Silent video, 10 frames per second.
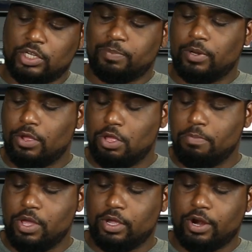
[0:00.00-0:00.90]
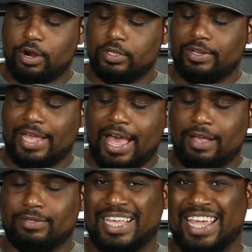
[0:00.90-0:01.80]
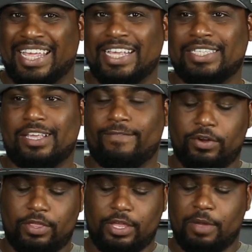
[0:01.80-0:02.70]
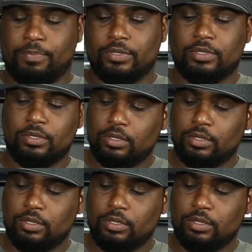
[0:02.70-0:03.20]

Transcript: just below your mud guards on the outside and inside foot of the uppers,